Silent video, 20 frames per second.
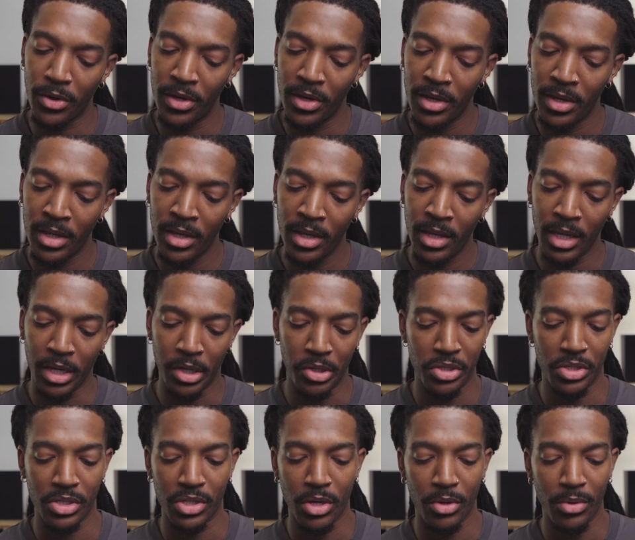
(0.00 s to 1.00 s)
You
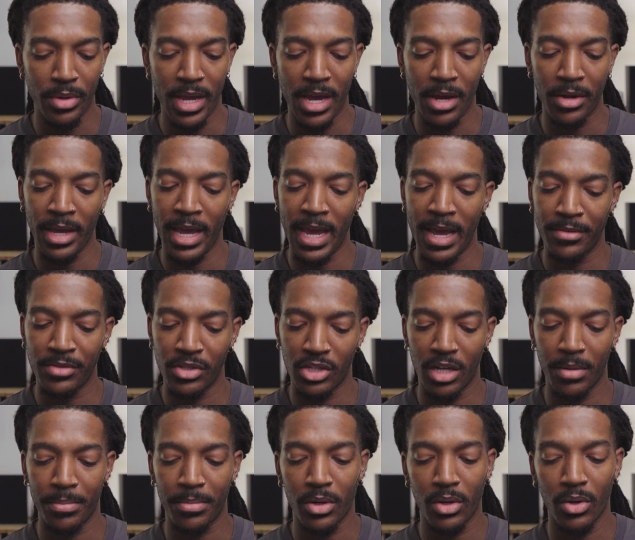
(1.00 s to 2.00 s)
just go down a half
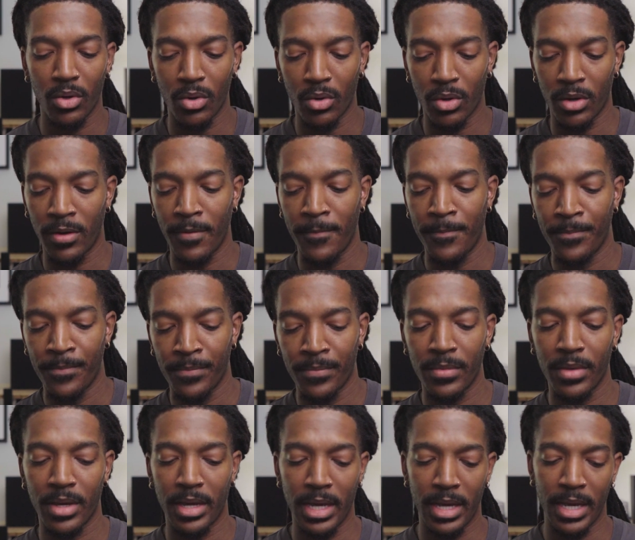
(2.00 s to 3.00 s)
step or
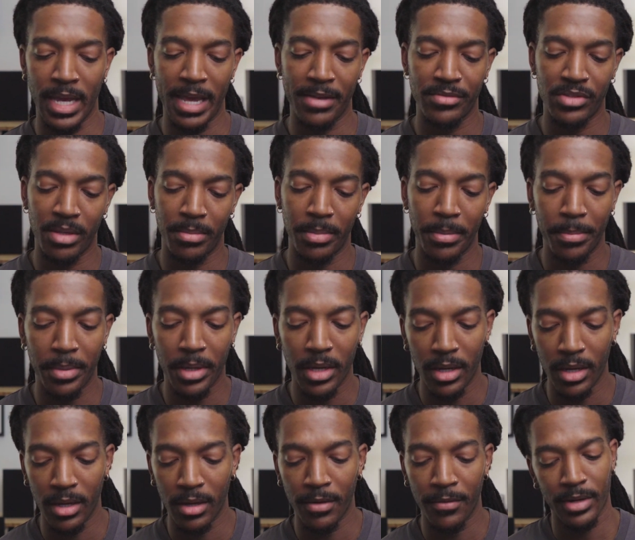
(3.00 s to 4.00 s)
a half step
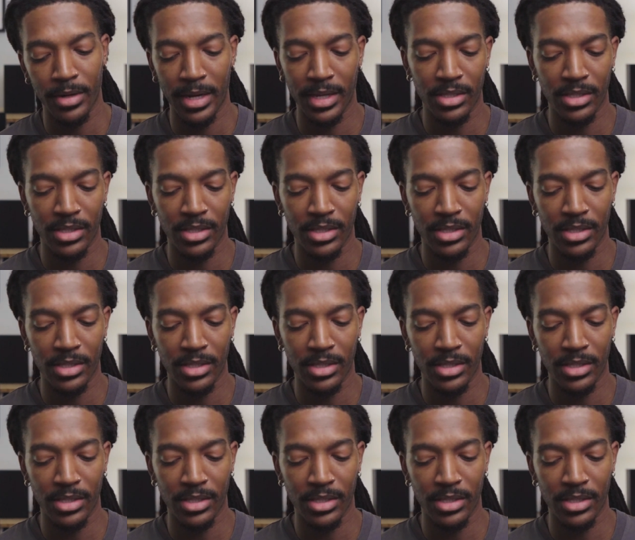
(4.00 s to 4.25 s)
above, right?